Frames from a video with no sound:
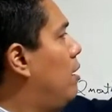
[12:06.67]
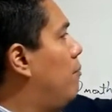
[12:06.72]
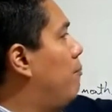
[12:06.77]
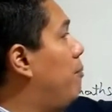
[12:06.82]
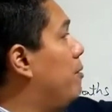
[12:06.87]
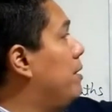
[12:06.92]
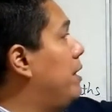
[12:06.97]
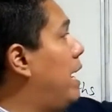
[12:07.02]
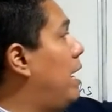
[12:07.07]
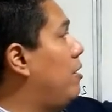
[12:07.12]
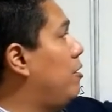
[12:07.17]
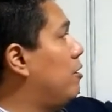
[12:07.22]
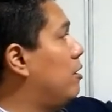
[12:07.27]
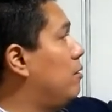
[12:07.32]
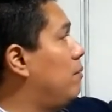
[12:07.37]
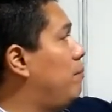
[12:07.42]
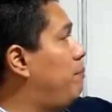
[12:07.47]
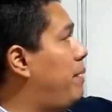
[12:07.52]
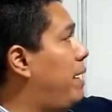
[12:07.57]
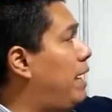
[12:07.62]
But now you're going
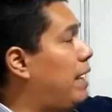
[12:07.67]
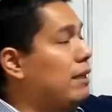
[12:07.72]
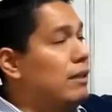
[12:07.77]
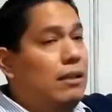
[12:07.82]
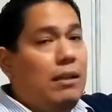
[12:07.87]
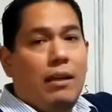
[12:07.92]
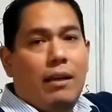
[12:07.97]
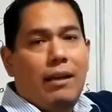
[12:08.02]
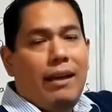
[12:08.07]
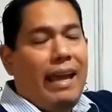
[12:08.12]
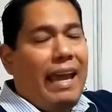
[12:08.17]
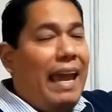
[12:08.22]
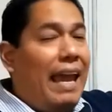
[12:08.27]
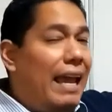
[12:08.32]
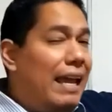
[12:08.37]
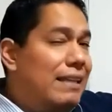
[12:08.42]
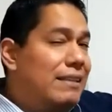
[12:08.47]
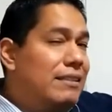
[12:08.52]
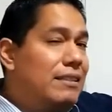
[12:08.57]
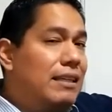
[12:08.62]
to be paying
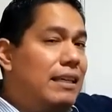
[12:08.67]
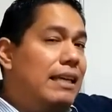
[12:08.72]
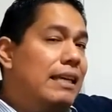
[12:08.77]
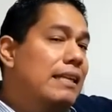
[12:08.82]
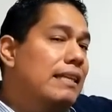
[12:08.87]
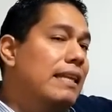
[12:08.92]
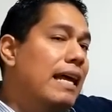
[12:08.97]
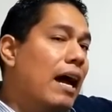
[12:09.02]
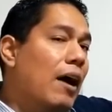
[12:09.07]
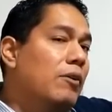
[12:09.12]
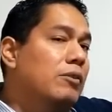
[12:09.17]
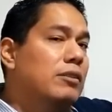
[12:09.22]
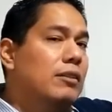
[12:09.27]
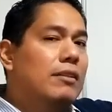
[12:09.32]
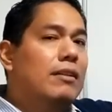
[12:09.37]
eighteen thousand